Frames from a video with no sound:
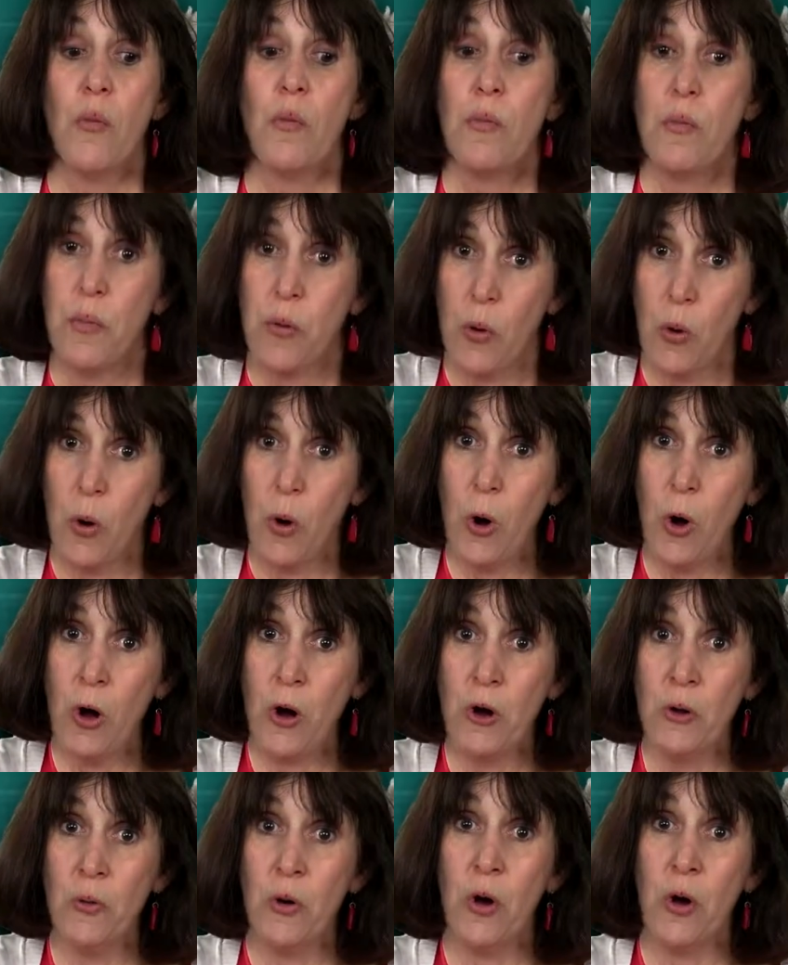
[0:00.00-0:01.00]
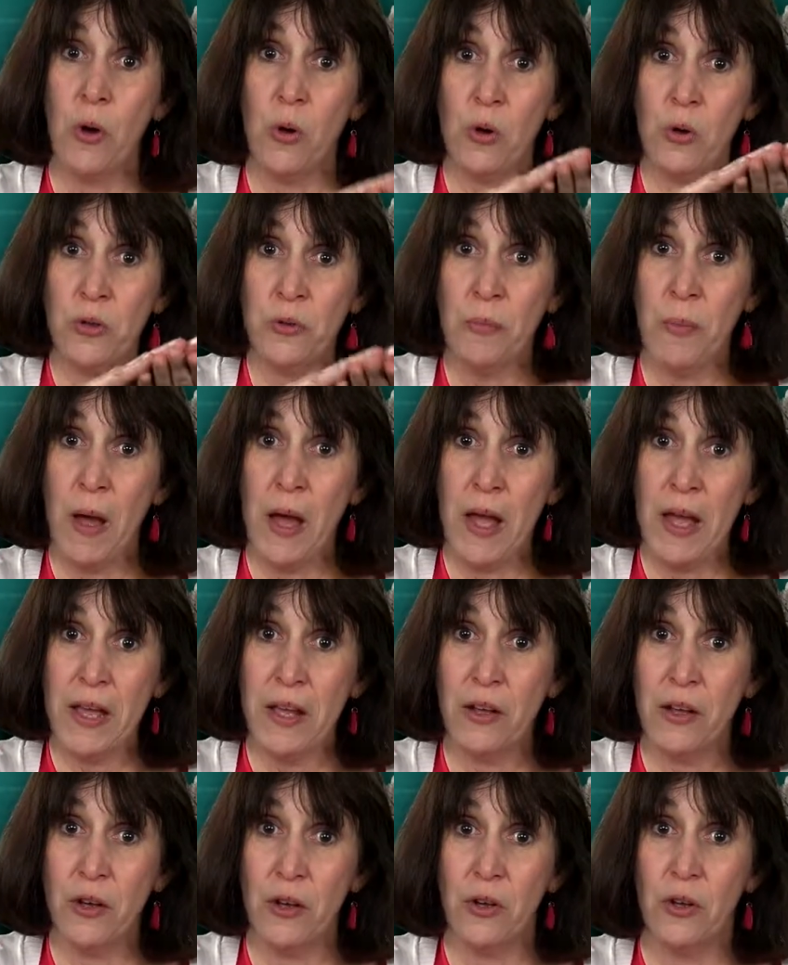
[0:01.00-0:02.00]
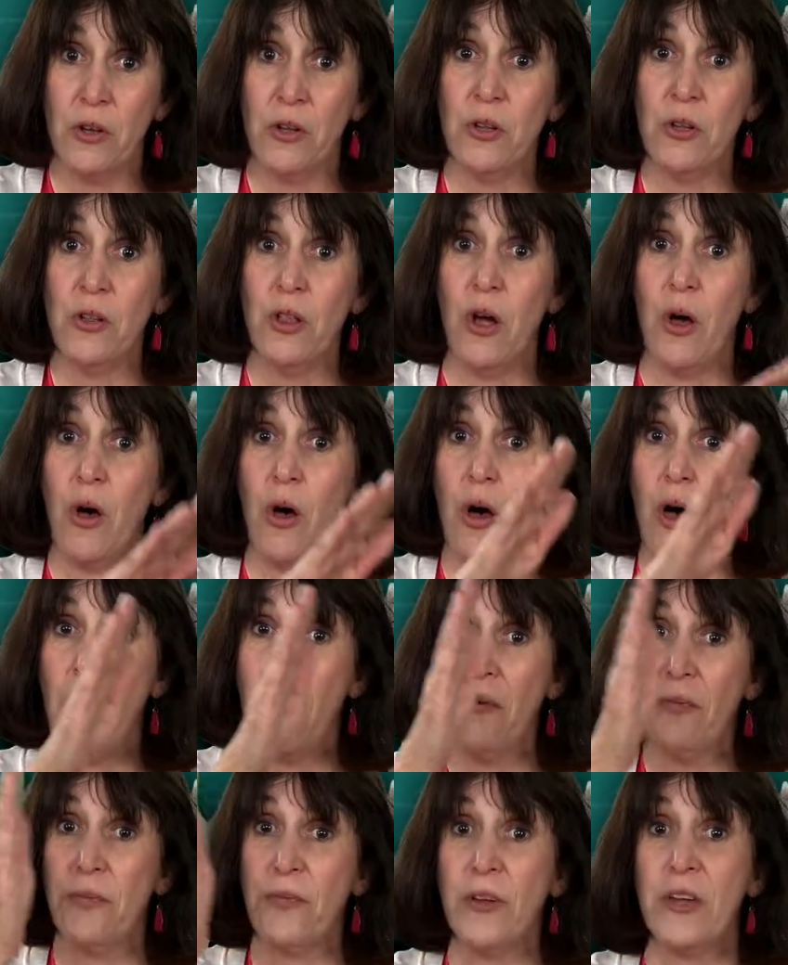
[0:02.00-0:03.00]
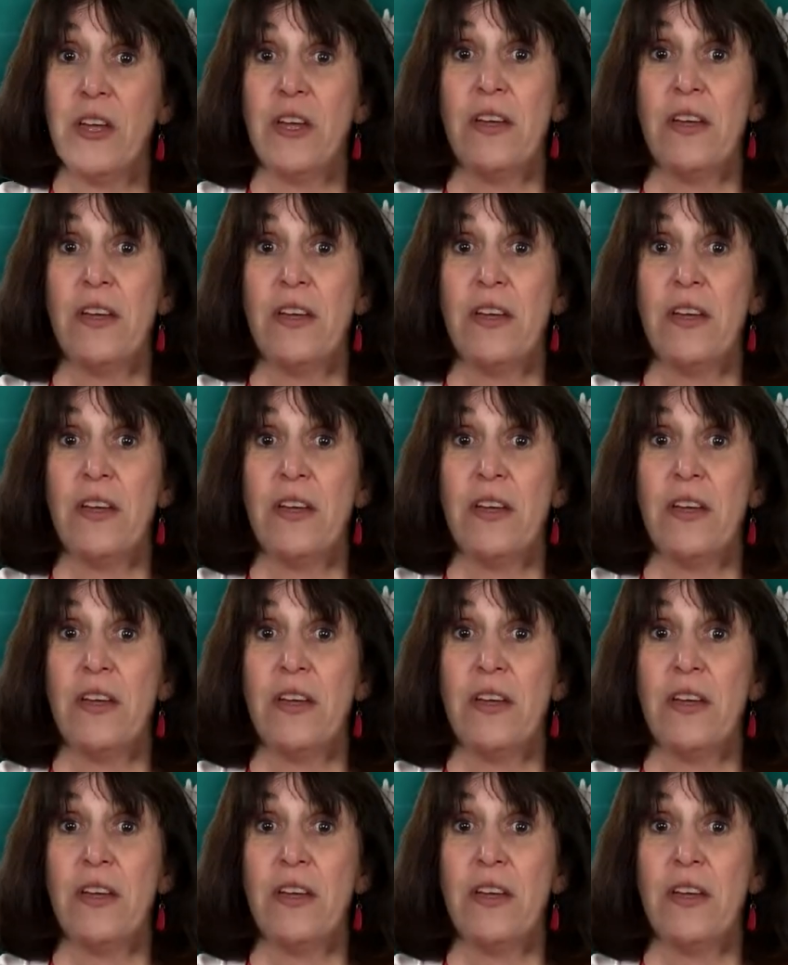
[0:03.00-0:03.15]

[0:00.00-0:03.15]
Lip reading: Poor old Michael, off.